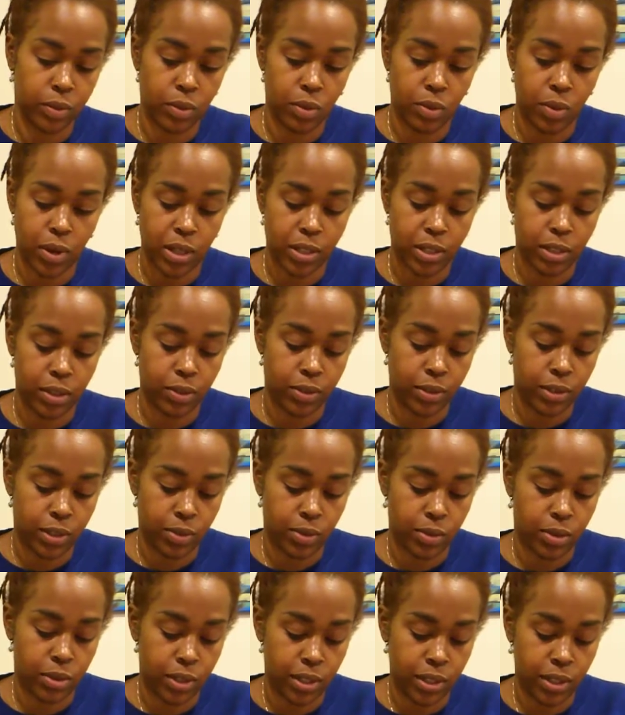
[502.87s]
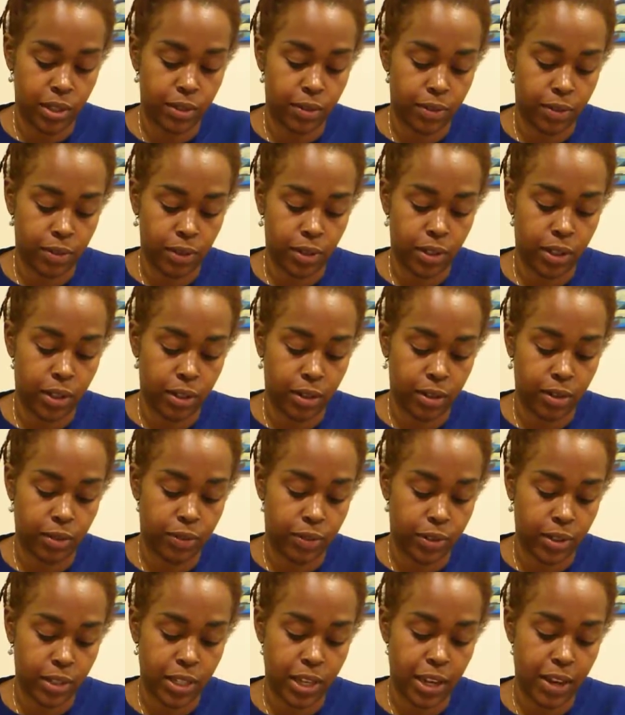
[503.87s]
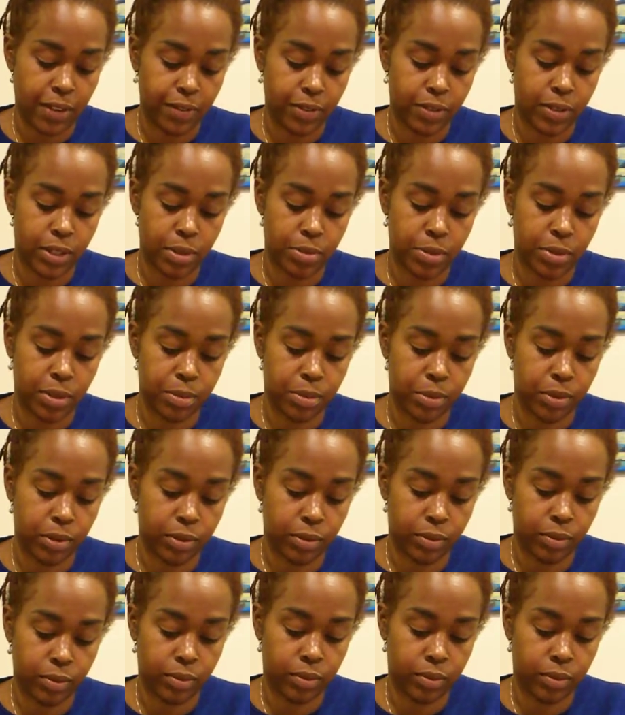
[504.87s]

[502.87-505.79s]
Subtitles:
Why is the Three of Swords here for Leo in the first half of September?